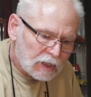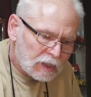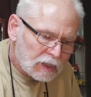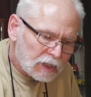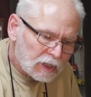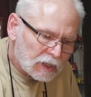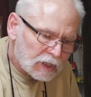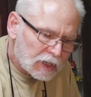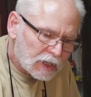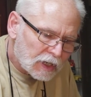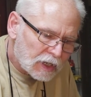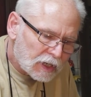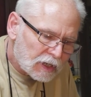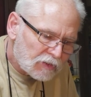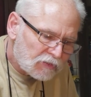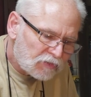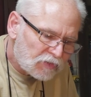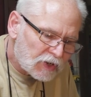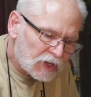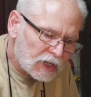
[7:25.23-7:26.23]
and I gotta
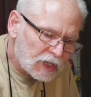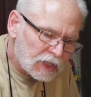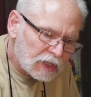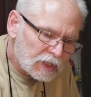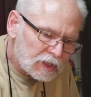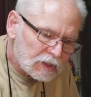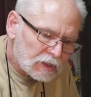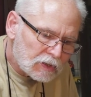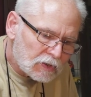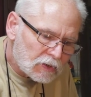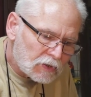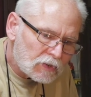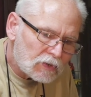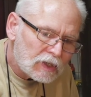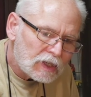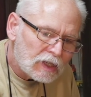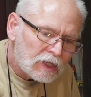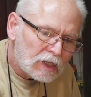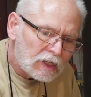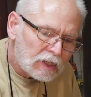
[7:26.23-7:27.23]
find I
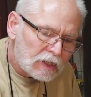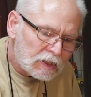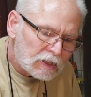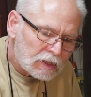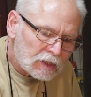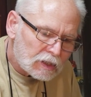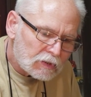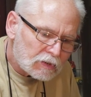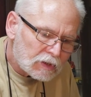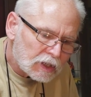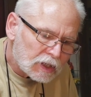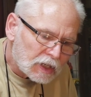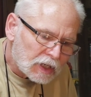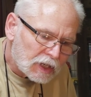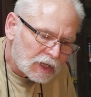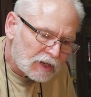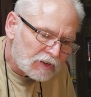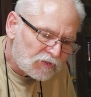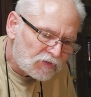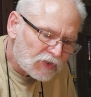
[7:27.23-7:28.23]

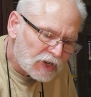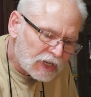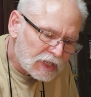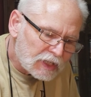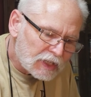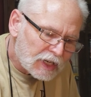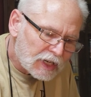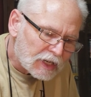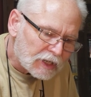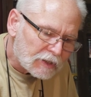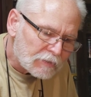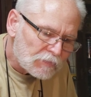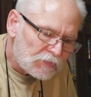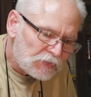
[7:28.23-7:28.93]
gotta find that